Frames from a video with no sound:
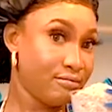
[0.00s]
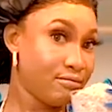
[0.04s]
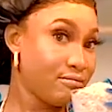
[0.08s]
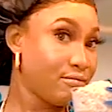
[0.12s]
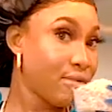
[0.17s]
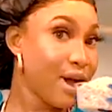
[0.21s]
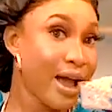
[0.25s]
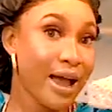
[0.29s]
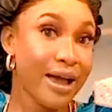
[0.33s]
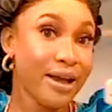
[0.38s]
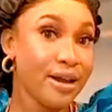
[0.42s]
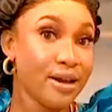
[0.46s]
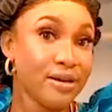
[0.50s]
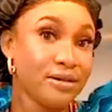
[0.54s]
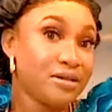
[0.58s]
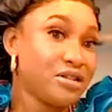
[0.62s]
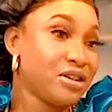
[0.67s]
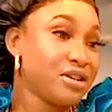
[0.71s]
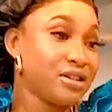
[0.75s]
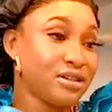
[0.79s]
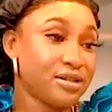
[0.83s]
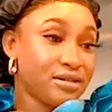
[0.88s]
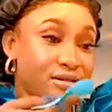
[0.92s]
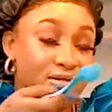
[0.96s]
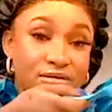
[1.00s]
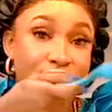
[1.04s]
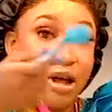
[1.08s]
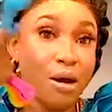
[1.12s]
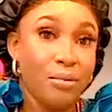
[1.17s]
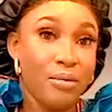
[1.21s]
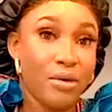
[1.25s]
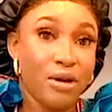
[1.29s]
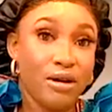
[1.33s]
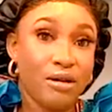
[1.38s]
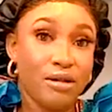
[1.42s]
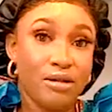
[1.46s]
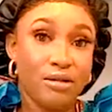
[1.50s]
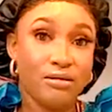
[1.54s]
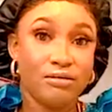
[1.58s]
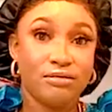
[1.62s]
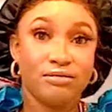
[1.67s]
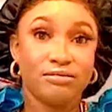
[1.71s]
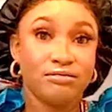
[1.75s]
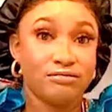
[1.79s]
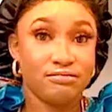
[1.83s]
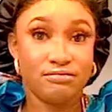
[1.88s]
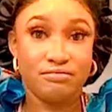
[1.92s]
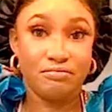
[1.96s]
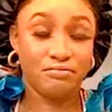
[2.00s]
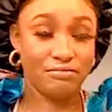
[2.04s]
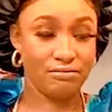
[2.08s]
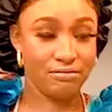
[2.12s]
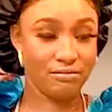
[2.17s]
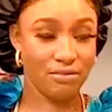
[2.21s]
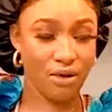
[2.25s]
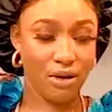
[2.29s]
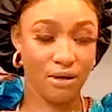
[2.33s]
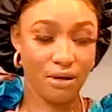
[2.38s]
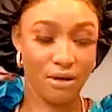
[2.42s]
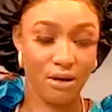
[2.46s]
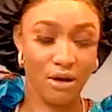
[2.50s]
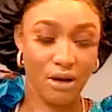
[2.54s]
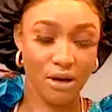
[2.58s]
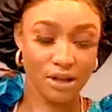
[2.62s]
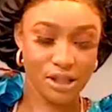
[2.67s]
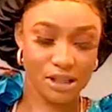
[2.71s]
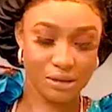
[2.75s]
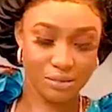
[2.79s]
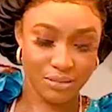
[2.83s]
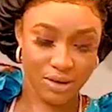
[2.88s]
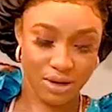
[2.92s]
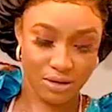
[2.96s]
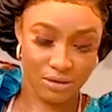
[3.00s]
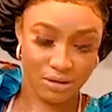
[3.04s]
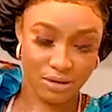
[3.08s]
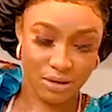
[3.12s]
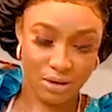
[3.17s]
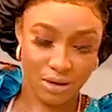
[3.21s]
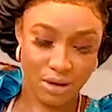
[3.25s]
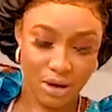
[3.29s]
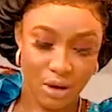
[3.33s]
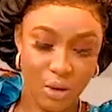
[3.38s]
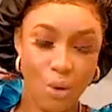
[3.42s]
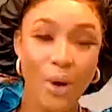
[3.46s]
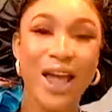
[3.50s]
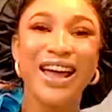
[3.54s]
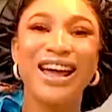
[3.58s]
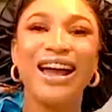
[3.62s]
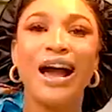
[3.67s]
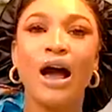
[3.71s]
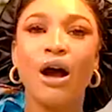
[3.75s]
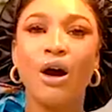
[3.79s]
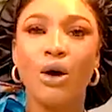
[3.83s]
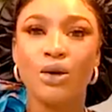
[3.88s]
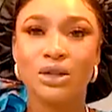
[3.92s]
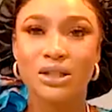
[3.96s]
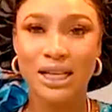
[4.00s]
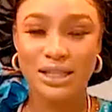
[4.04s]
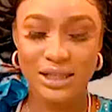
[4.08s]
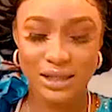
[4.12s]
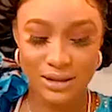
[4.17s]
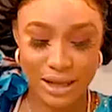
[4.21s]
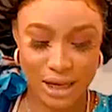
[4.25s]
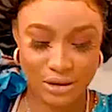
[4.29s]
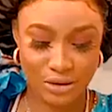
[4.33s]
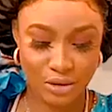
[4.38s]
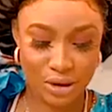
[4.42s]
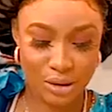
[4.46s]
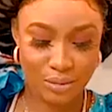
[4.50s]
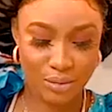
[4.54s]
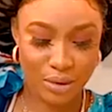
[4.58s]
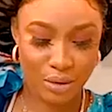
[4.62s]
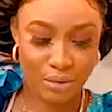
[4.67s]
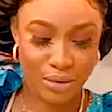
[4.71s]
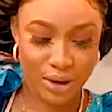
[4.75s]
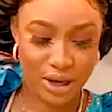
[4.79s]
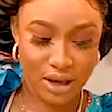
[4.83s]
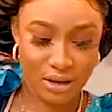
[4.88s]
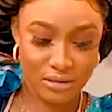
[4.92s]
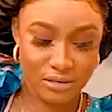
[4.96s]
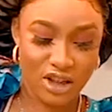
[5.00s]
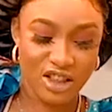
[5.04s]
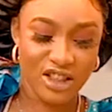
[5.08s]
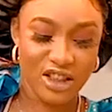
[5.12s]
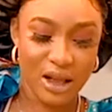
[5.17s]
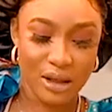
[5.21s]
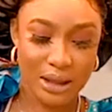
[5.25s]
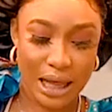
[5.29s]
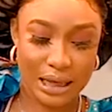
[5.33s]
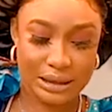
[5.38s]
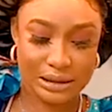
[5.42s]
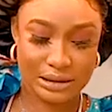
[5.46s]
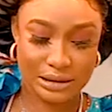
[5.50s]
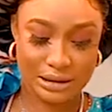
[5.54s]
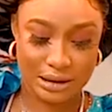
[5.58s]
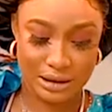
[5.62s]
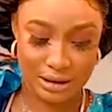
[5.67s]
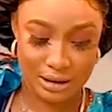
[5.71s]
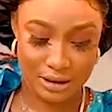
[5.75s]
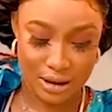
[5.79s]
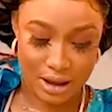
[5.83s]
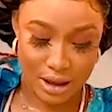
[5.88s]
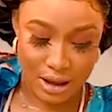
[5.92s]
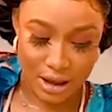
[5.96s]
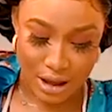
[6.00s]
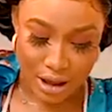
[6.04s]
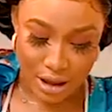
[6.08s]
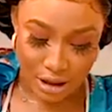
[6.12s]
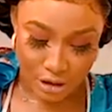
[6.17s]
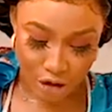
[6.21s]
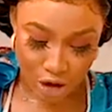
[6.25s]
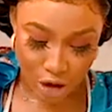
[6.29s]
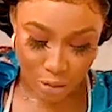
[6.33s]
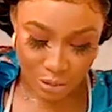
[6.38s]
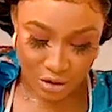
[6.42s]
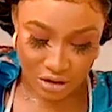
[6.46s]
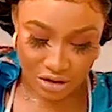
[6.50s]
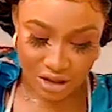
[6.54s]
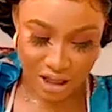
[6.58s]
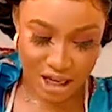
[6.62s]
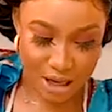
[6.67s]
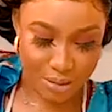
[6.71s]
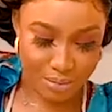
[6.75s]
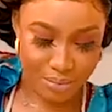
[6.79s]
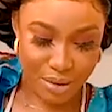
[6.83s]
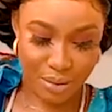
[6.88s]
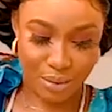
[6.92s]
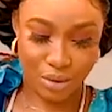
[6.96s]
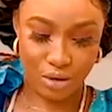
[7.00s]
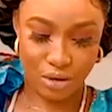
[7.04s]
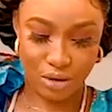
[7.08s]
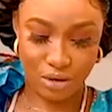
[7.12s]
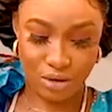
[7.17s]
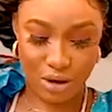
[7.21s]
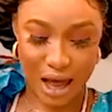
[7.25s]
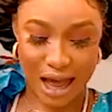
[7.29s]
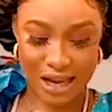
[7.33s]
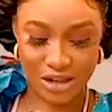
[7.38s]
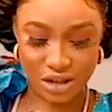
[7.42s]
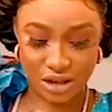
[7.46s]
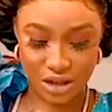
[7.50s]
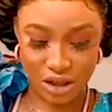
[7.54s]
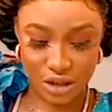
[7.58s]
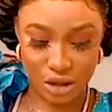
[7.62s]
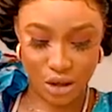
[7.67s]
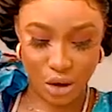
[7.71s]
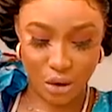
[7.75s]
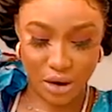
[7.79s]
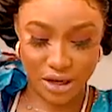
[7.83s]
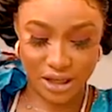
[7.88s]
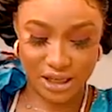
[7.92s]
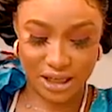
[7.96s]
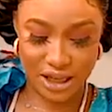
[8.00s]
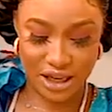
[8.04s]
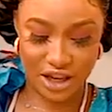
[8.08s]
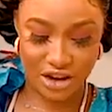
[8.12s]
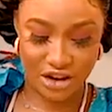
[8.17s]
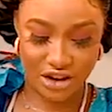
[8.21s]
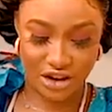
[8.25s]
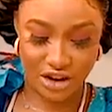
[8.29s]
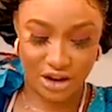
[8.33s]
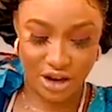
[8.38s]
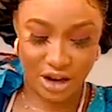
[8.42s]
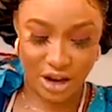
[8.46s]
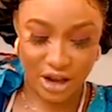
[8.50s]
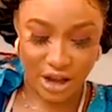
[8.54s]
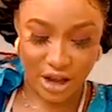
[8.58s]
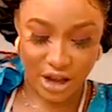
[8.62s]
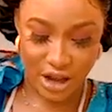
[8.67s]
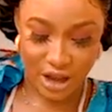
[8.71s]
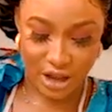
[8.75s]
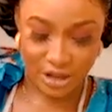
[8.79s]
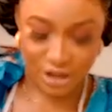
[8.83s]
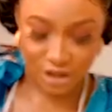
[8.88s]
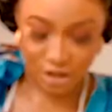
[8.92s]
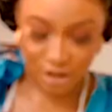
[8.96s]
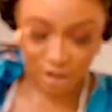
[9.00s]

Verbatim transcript: my just normal oatmeal, Quaker oats. I think that's what we the, that's the normal name people actually know it here. It's